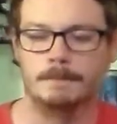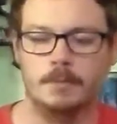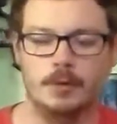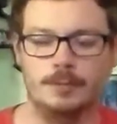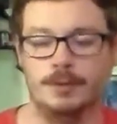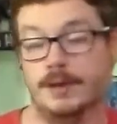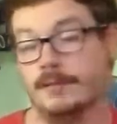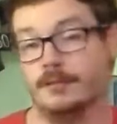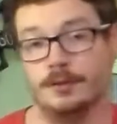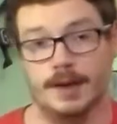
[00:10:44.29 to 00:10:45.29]
You could put
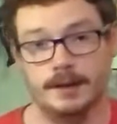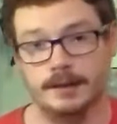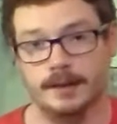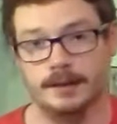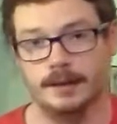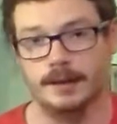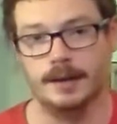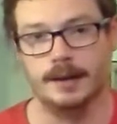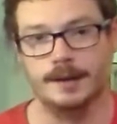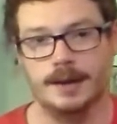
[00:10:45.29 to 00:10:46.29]
Kevin Durant on
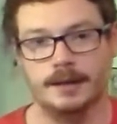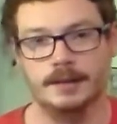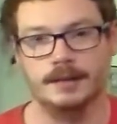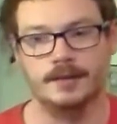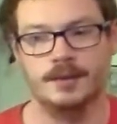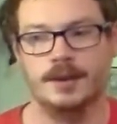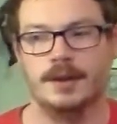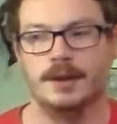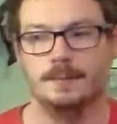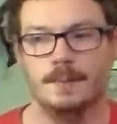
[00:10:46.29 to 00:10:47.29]
that list.
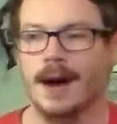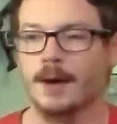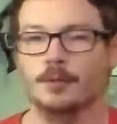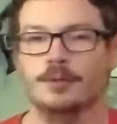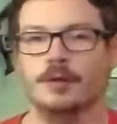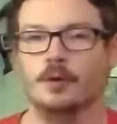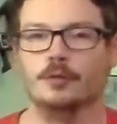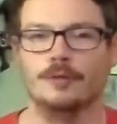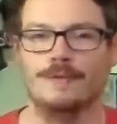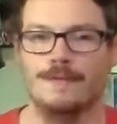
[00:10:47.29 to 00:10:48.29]
I don't think
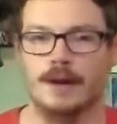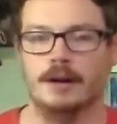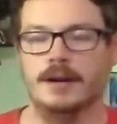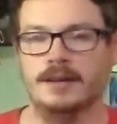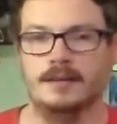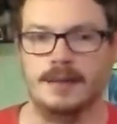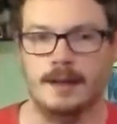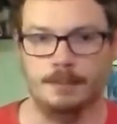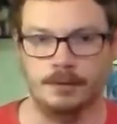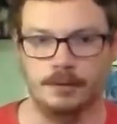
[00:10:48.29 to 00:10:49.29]
those are fair
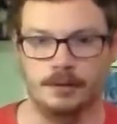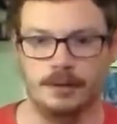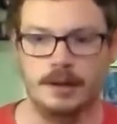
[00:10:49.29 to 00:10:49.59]
examples.